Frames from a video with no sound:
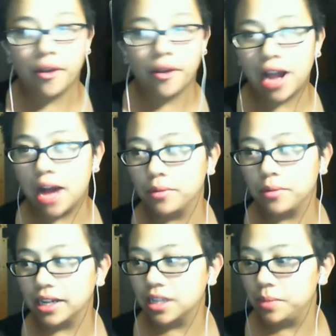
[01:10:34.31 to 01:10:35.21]
When I
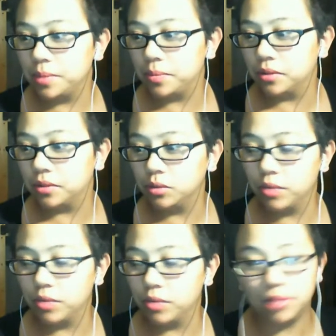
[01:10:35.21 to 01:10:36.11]
tell people when you
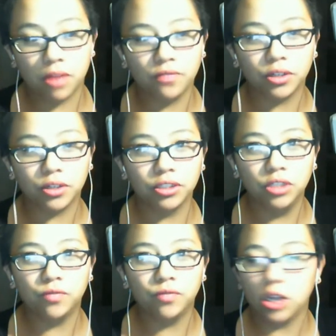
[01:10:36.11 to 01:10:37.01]
read Marvel, you
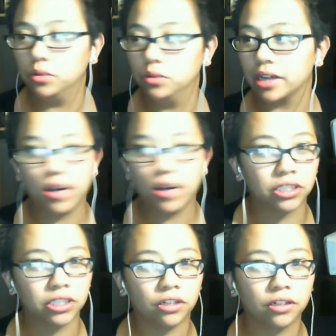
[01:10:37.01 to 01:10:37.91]
follow a
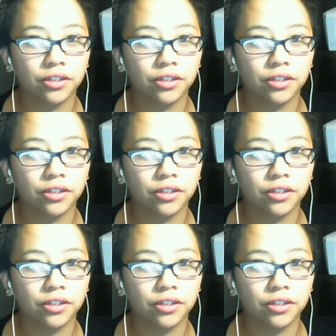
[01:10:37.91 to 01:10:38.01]
character.